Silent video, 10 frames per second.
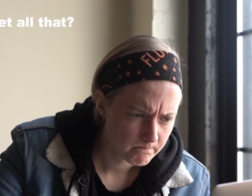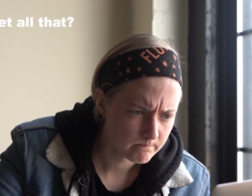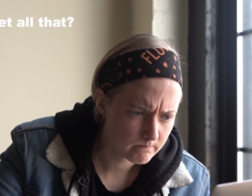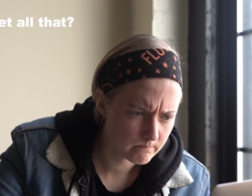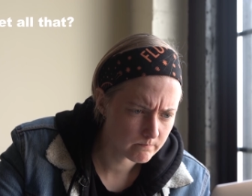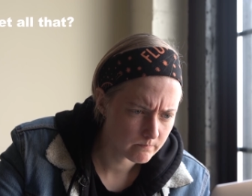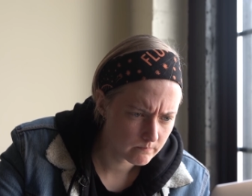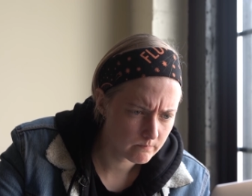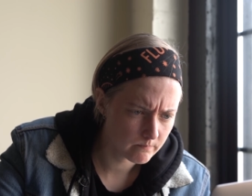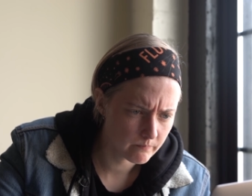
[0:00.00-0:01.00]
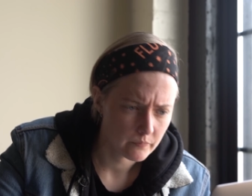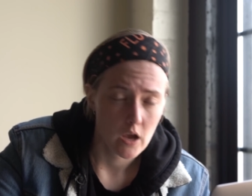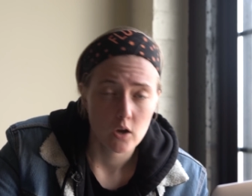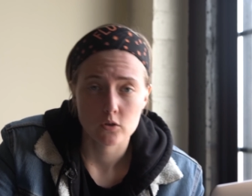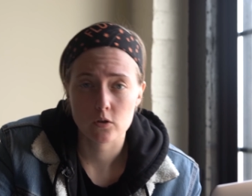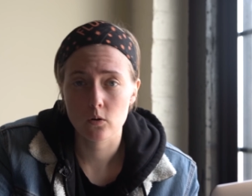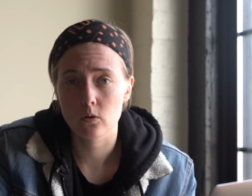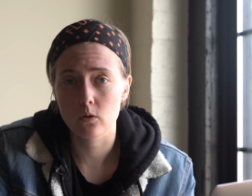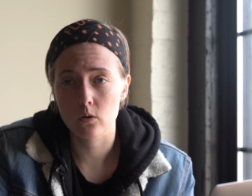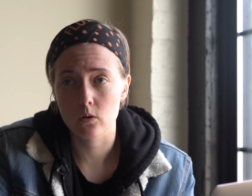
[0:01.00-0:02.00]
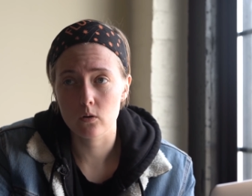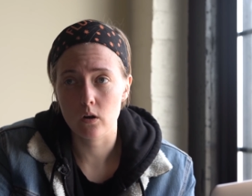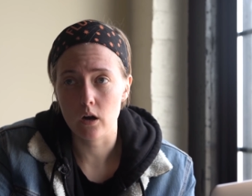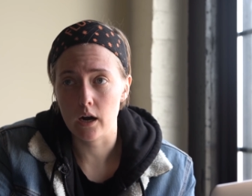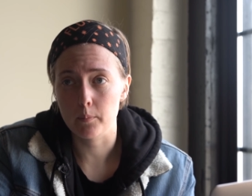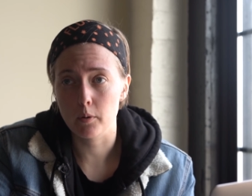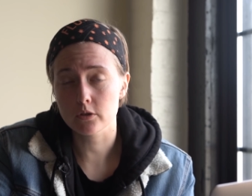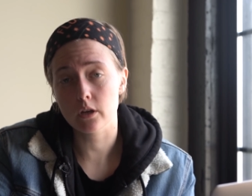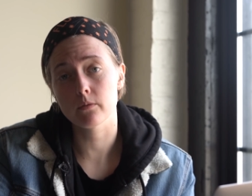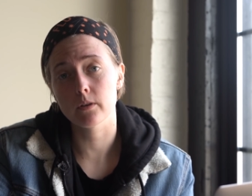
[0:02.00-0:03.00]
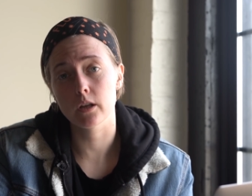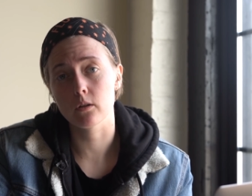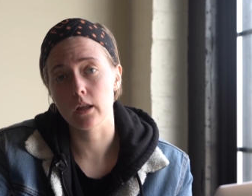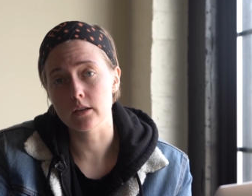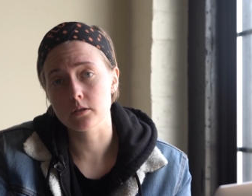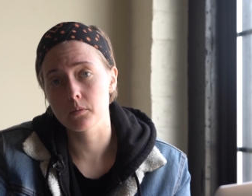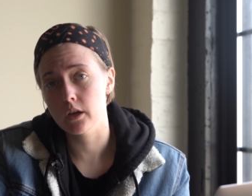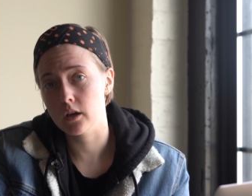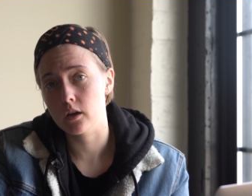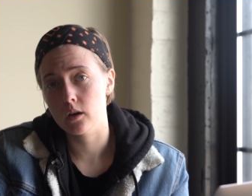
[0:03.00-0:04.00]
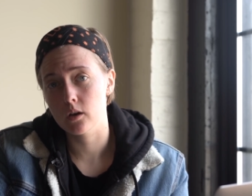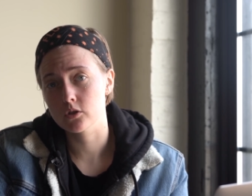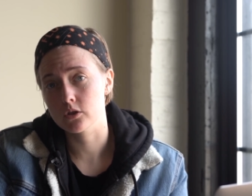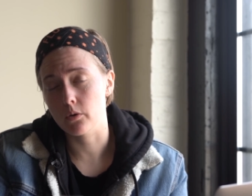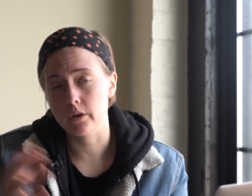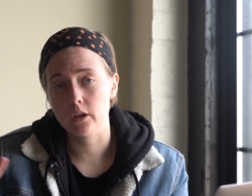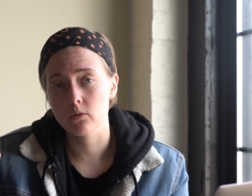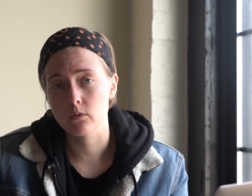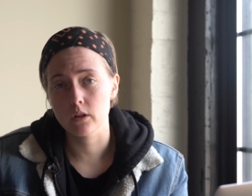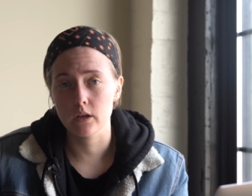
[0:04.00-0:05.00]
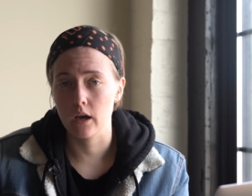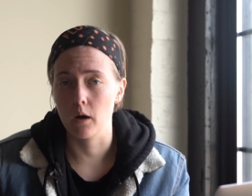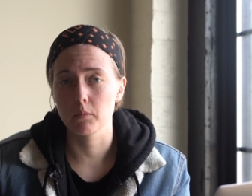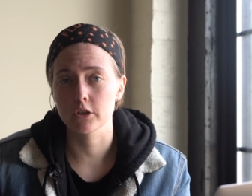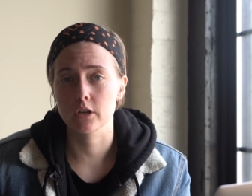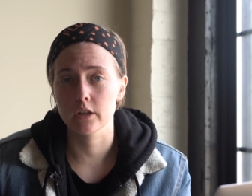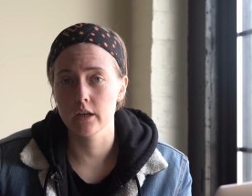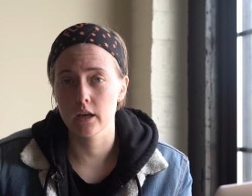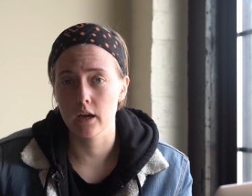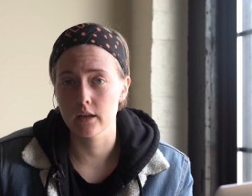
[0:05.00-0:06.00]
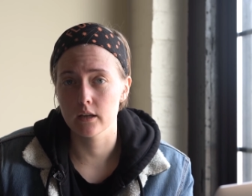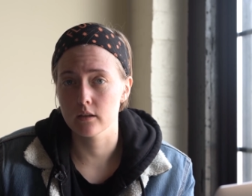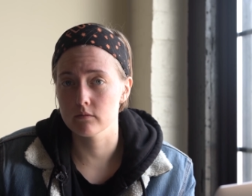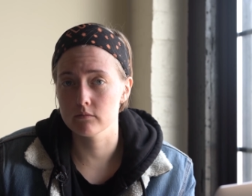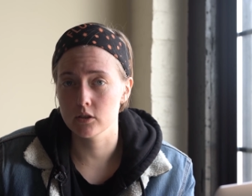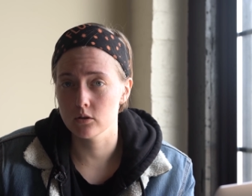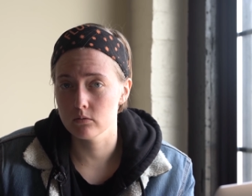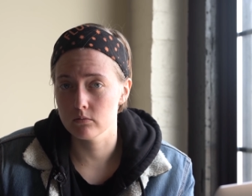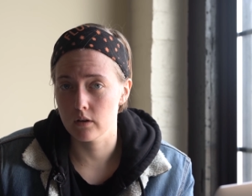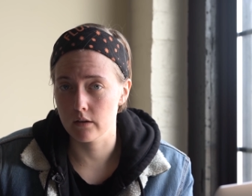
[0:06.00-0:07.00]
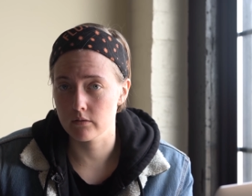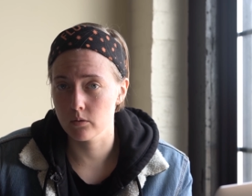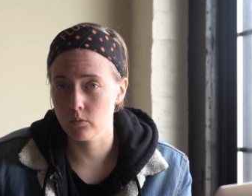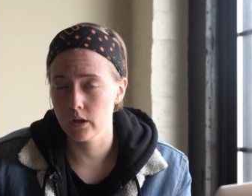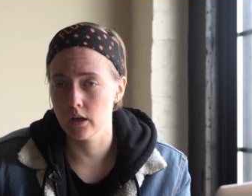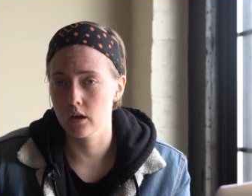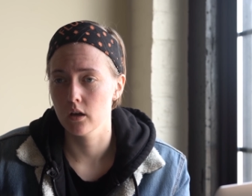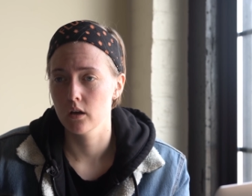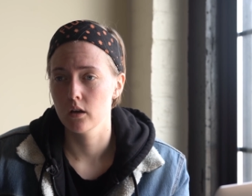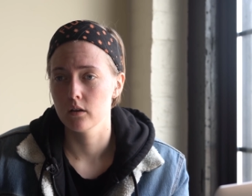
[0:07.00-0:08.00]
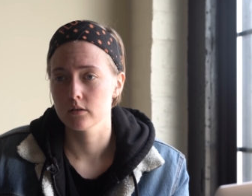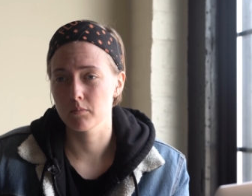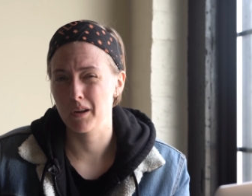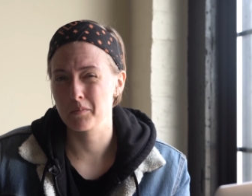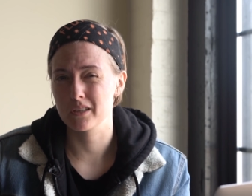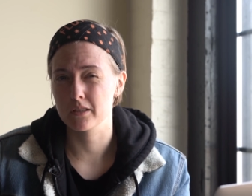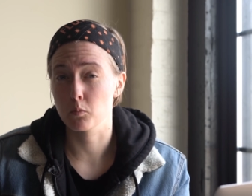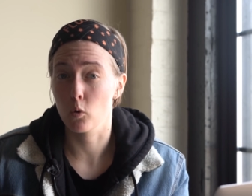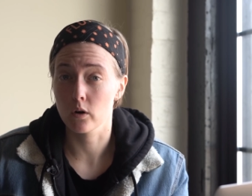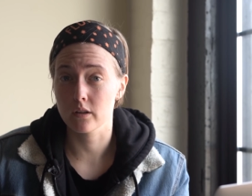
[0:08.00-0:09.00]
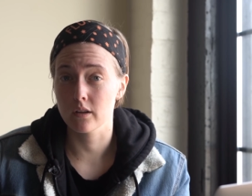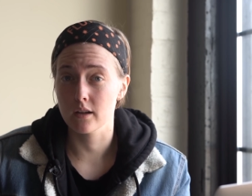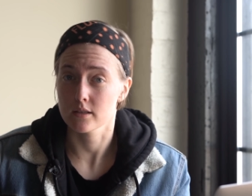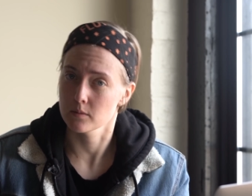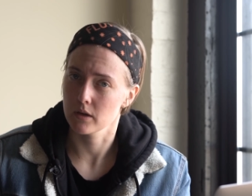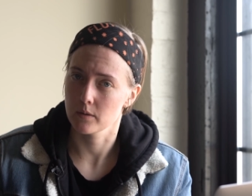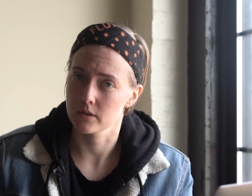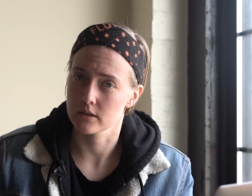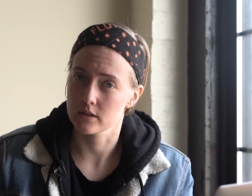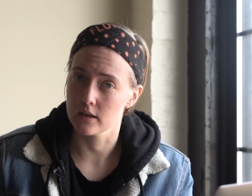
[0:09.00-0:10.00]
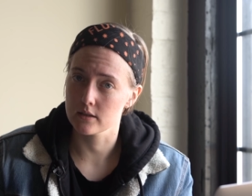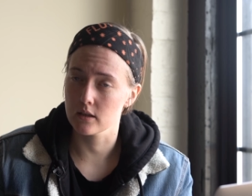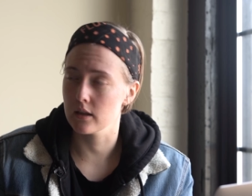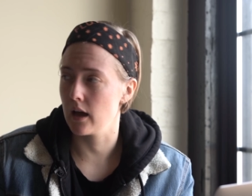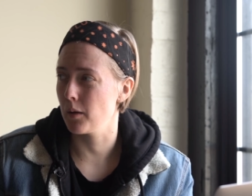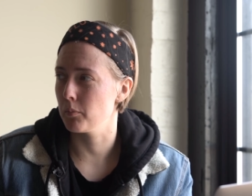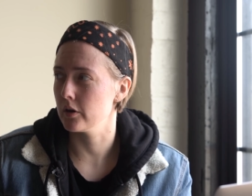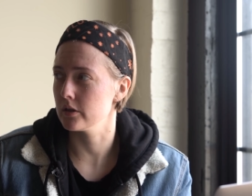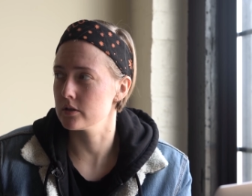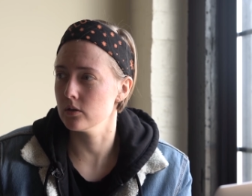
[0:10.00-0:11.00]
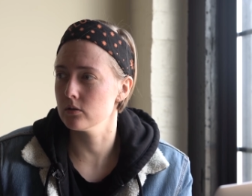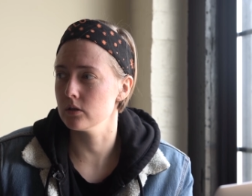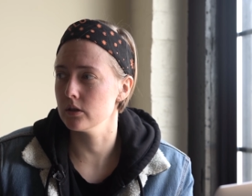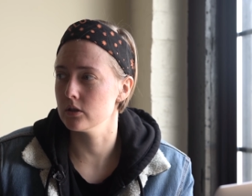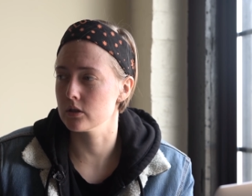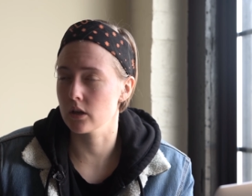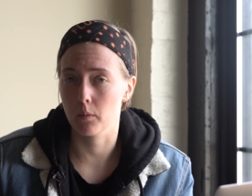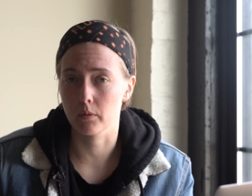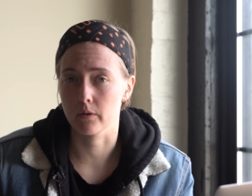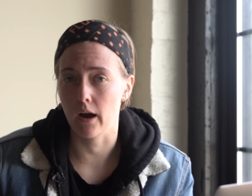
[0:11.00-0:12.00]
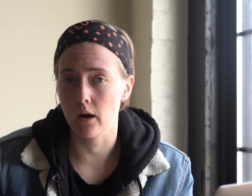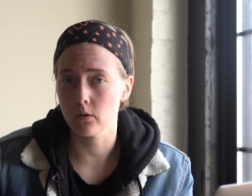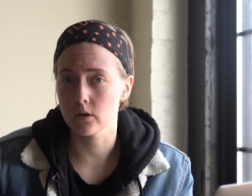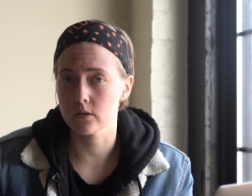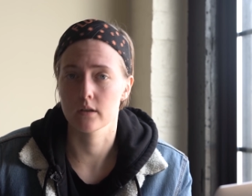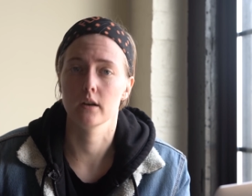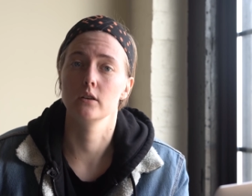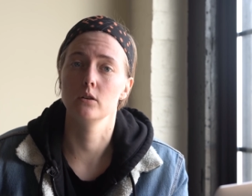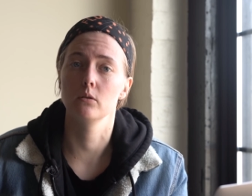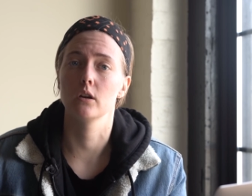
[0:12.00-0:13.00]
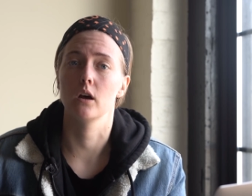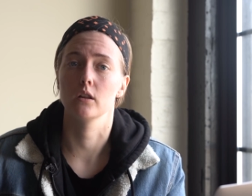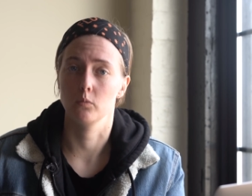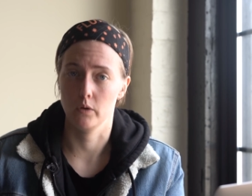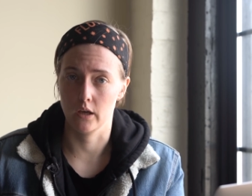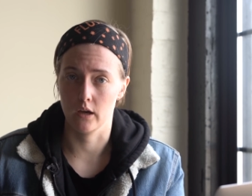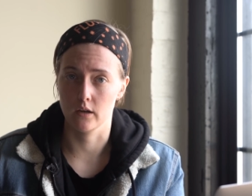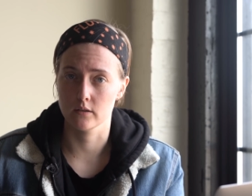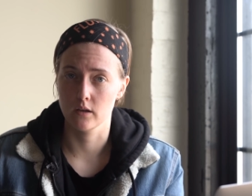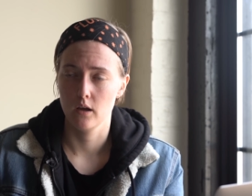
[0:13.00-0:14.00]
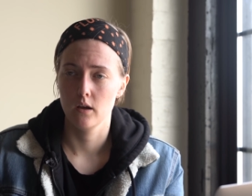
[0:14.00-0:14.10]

Hmm. Hmm. So I posted a video last week showing you really how much cleaning I do every week. Sometimes it's more than that, sometimes it's less than that, but it's usually just a couple of hours and I do it on the weekend.